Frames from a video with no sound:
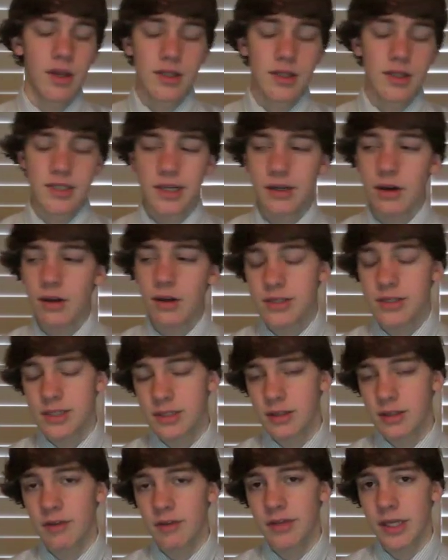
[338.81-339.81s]
Take all the
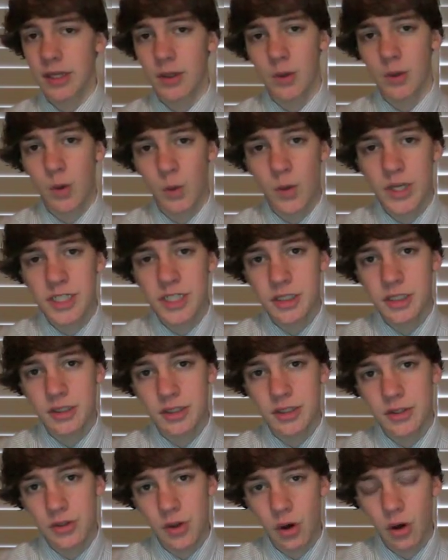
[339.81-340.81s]
stuff that you originally
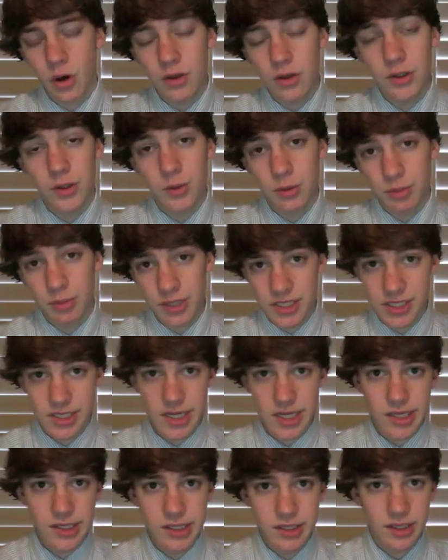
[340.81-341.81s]
thought you would be
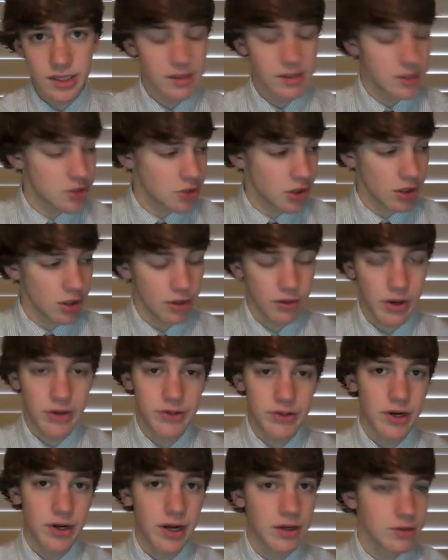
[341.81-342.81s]
selling, like the junk around
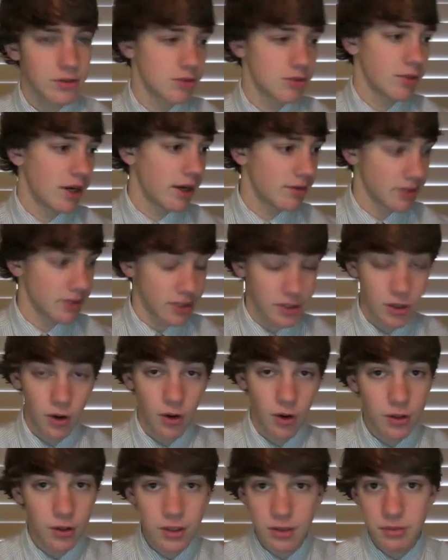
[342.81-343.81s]
your house. You might have a
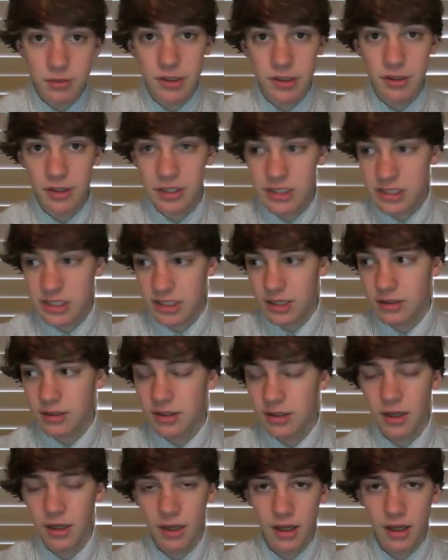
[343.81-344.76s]
guitar or something you're going to sell.